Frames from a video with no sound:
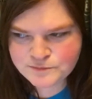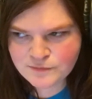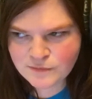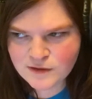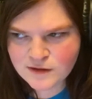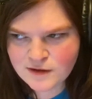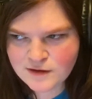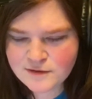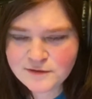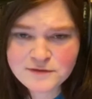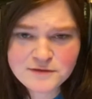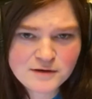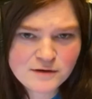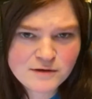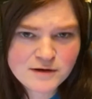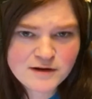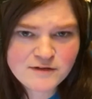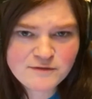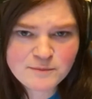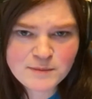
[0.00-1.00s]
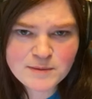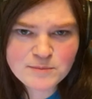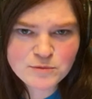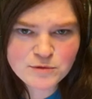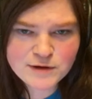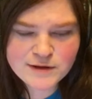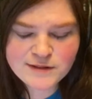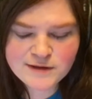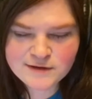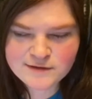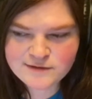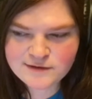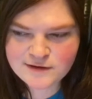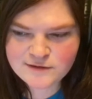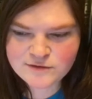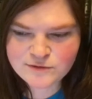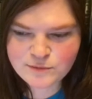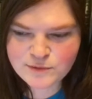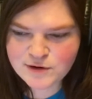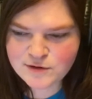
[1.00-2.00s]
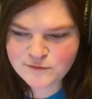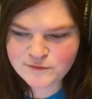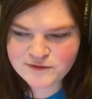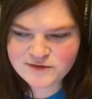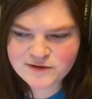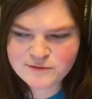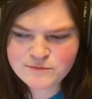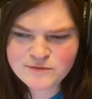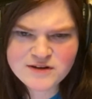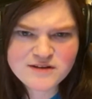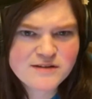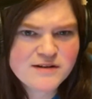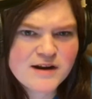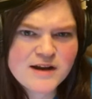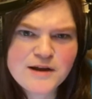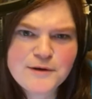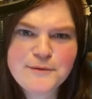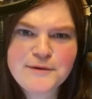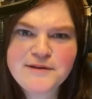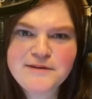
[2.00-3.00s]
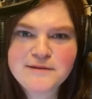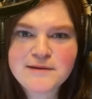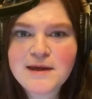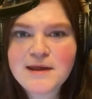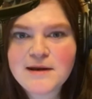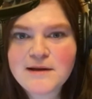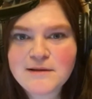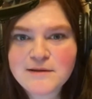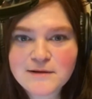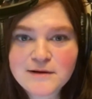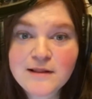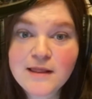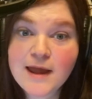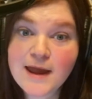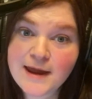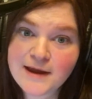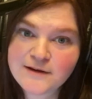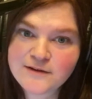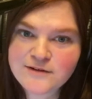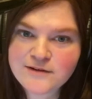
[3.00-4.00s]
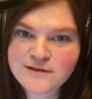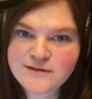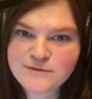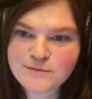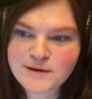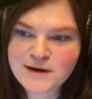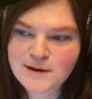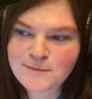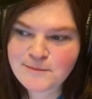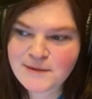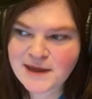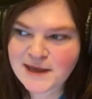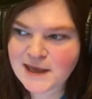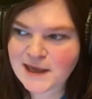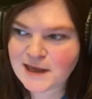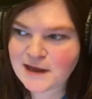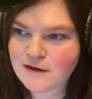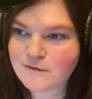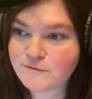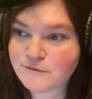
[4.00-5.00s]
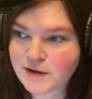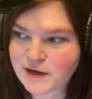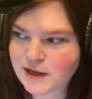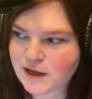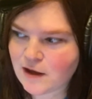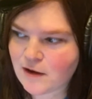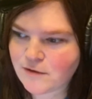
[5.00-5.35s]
sorry if my breathing sounds weird. For some reason I always get a little anxious when I'm making a video,